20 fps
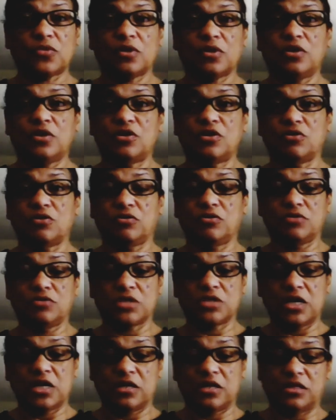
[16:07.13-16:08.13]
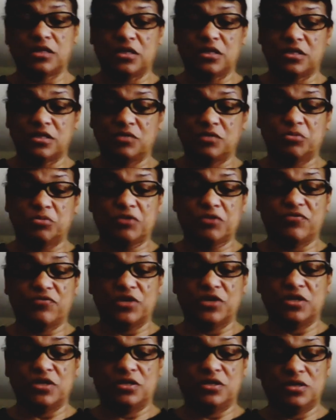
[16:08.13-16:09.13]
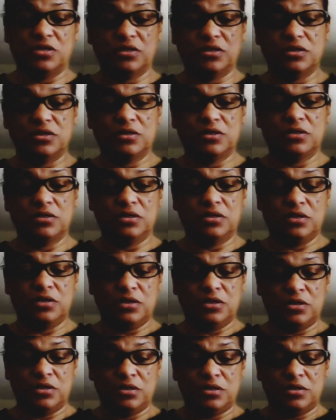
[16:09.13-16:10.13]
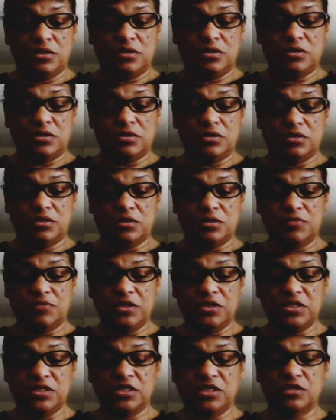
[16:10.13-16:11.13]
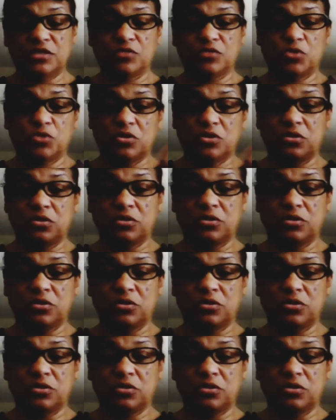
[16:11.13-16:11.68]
you know, those kind of things. It would be fun. Something sensible.